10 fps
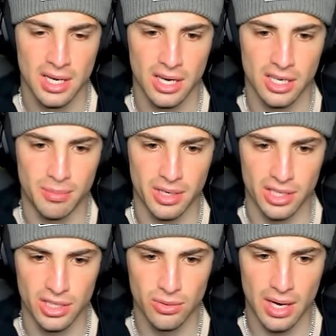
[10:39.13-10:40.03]
I'm going to bring
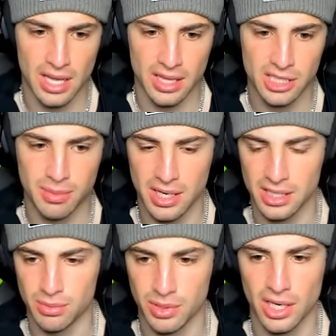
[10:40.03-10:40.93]
you, and last but not
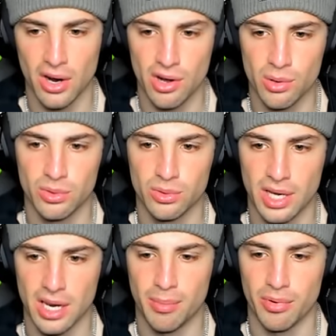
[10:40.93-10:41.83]
least, we are going to
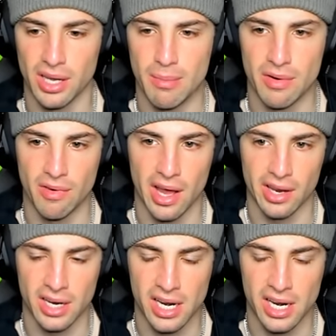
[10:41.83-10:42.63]
end up bringing Miraidon.